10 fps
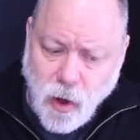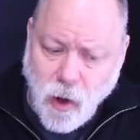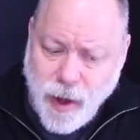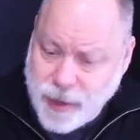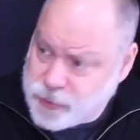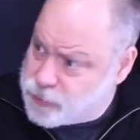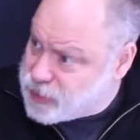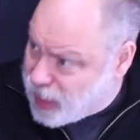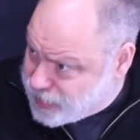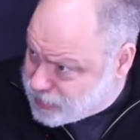there are
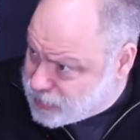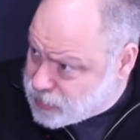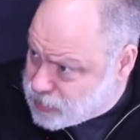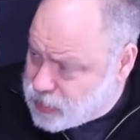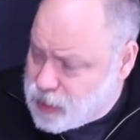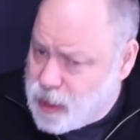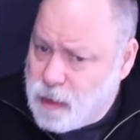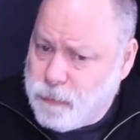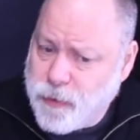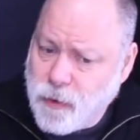exercises
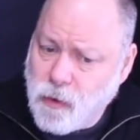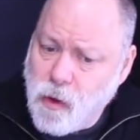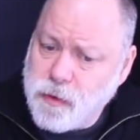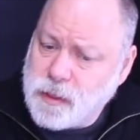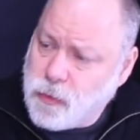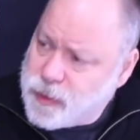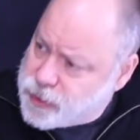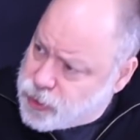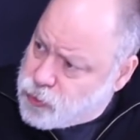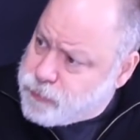but there are
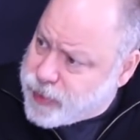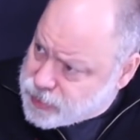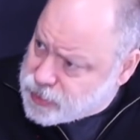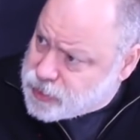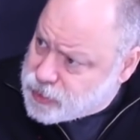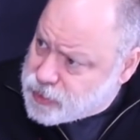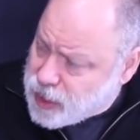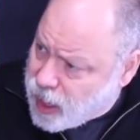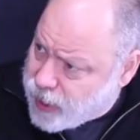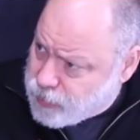also
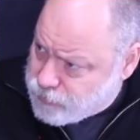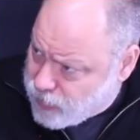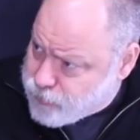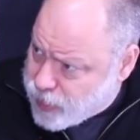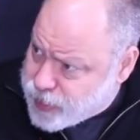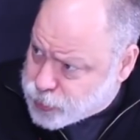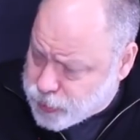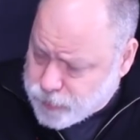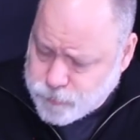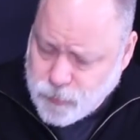attunements to higher
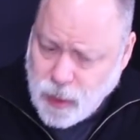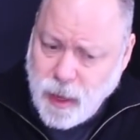vibration.